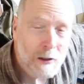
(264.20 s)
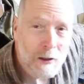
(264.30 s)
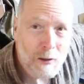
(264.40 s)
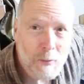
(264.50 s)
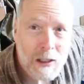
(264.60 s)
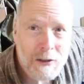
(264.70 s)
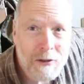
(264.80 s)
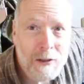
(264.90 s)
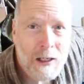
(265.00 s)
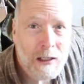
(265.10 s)
He makes
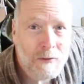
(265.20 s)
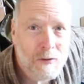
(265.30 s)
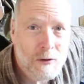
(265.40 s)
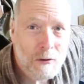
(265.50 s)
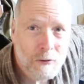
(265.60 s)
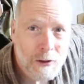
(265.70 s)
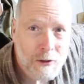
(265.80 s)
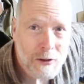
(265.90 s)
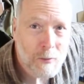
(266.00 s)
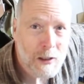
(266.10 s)
the knives, not only
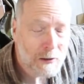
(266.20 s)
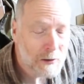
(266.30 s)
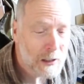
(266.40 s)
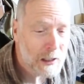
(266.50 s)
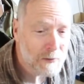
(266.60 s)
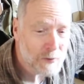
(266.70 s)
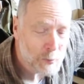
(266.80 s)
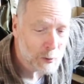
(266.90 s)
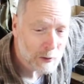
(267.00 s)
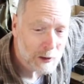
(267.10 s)
does he make the knives
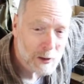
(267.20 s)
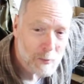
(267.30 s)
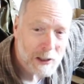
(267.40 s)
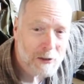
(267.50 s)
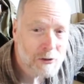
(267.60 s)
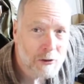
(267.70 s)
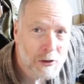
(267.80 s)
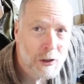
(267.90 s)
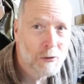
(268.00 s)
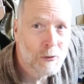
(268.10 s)
but he makes the
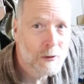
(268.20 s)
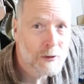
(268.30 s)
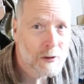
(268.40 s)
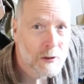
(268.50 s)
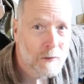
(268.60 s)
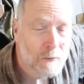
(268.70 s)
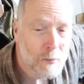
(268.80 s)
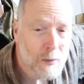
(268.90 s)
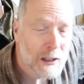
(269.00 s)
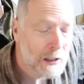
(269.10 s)
tools for
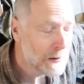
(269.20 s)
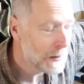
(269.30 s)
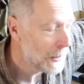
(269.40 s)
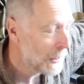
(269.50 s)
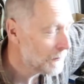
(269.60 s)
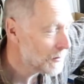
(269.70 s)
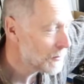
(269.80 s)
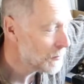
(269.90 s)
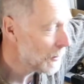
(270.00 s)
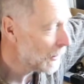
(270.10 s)
making the knives
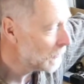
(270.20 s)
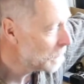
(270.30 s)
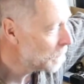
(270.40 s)
as well.